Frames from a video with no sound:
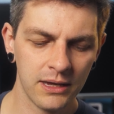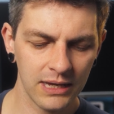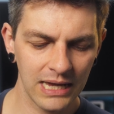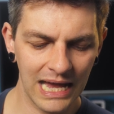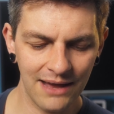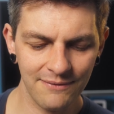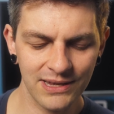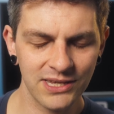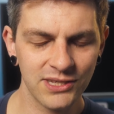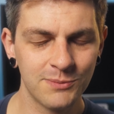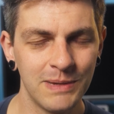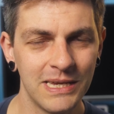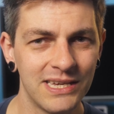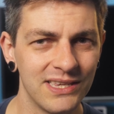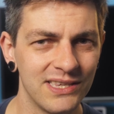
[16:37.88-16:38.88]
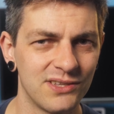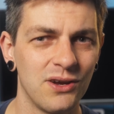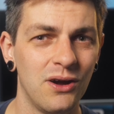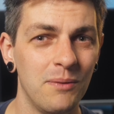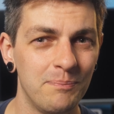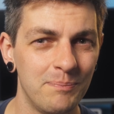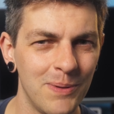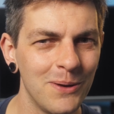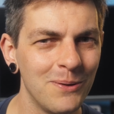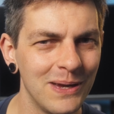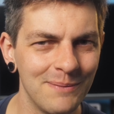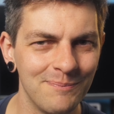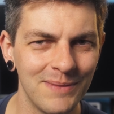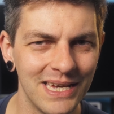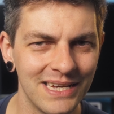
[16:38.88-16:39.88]
having a speaker that's got a
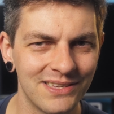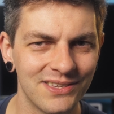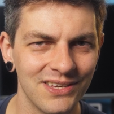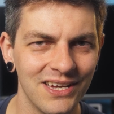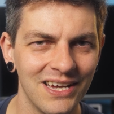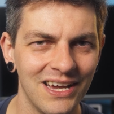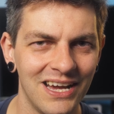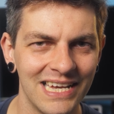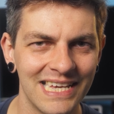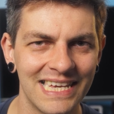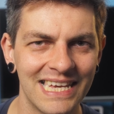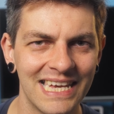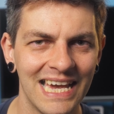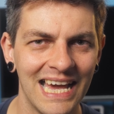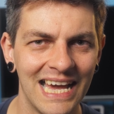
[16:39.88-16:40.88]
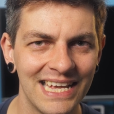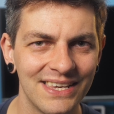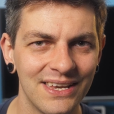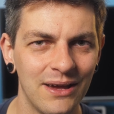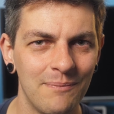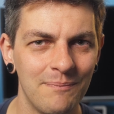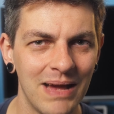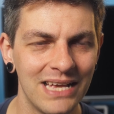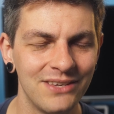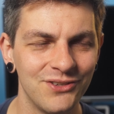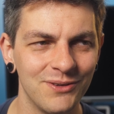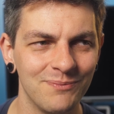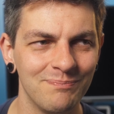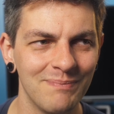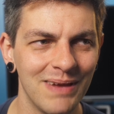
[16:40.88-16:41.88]
built-in mixer, I can't
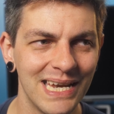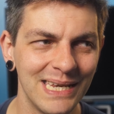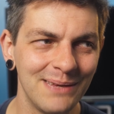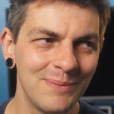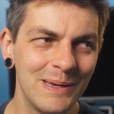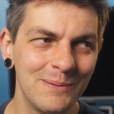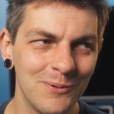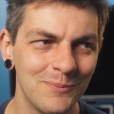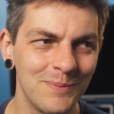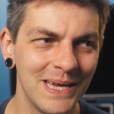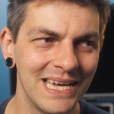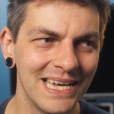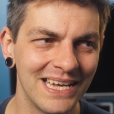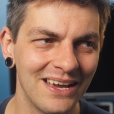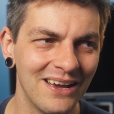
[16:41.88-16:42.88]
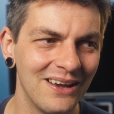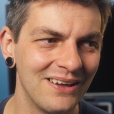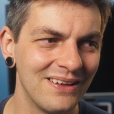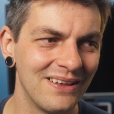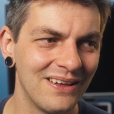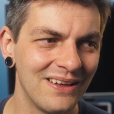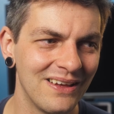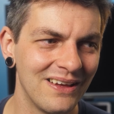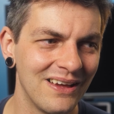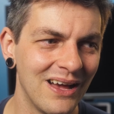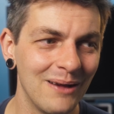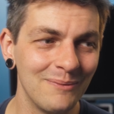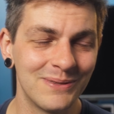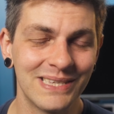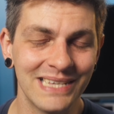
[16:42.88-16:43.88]
imagine many people being
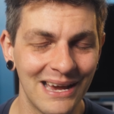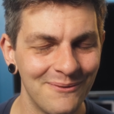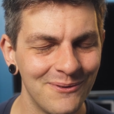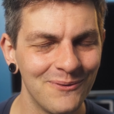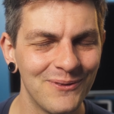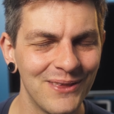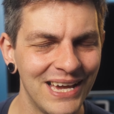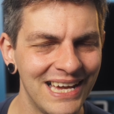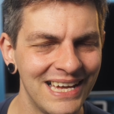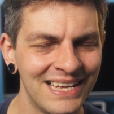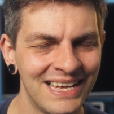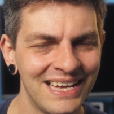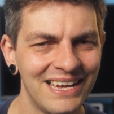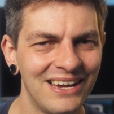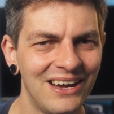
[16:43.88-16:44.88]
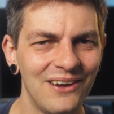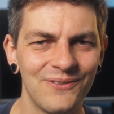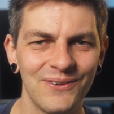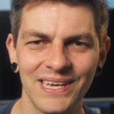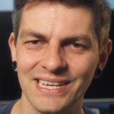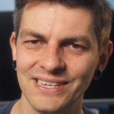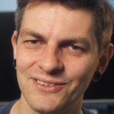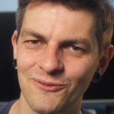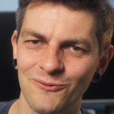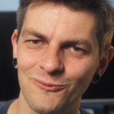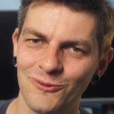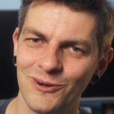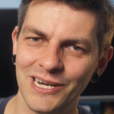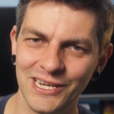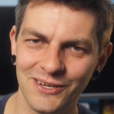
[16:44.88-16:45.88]
upset with that. I think it's a
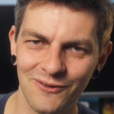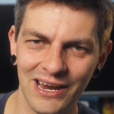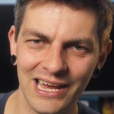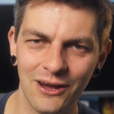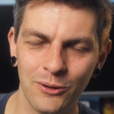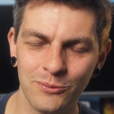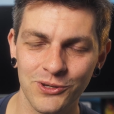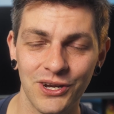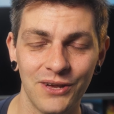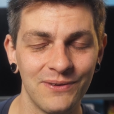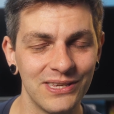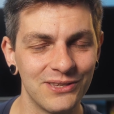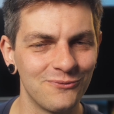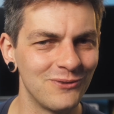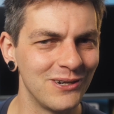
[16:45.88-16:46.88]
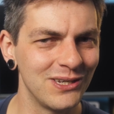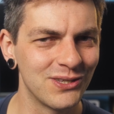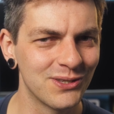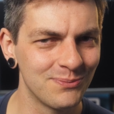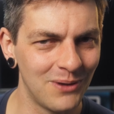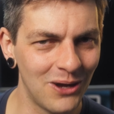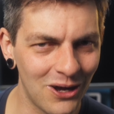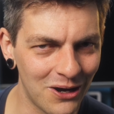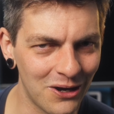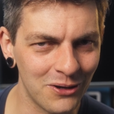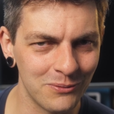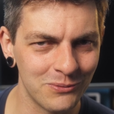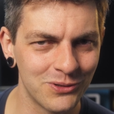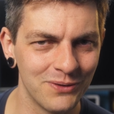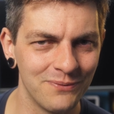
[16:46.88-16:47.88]
really great option. I think it's a really smart
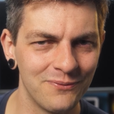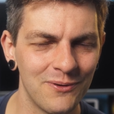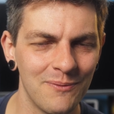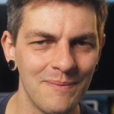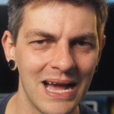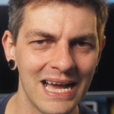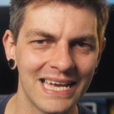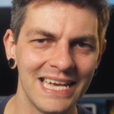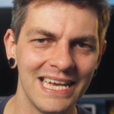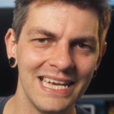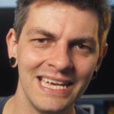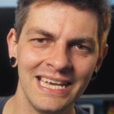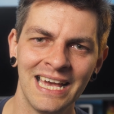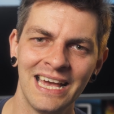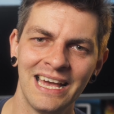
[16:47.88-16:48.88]
option from Mackie.